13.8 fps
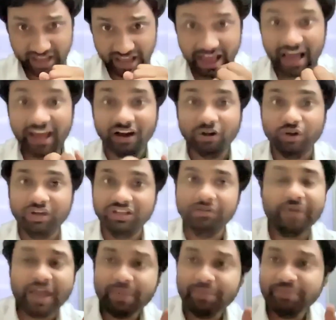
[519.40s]
algorithm,
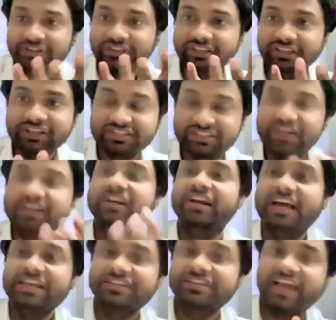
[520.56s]
everything is
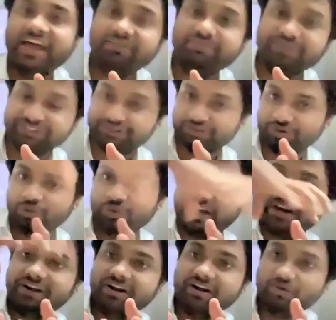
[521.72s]
centralized and being stored
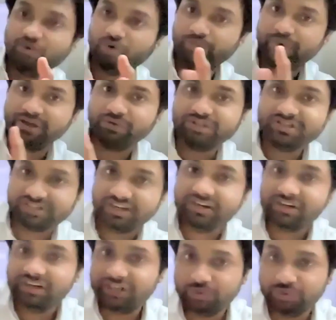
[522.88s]
and controlled by one
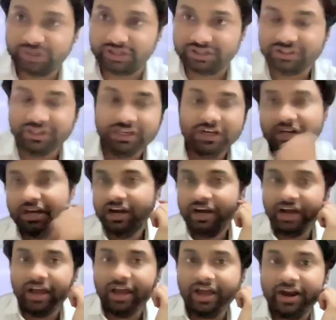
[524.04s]
central unit.
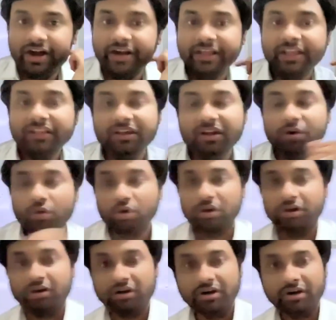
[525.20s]
And in
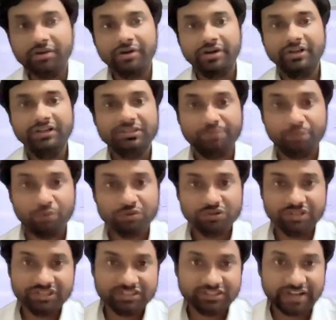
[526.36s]
the its pros
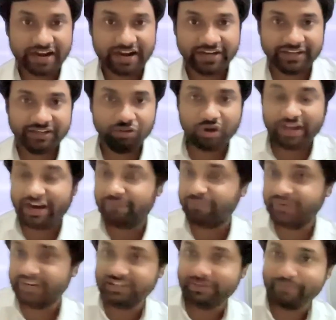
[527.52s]
is that you can
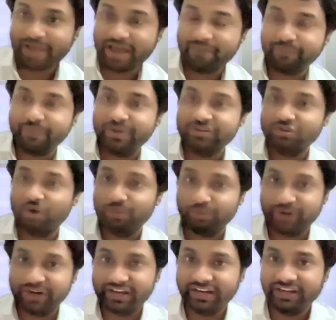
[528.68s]
update the map
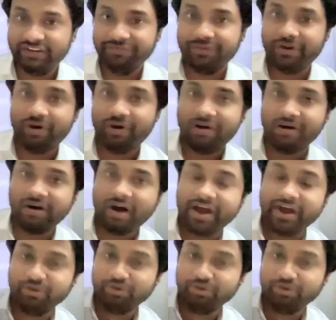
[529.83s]
softwareically, and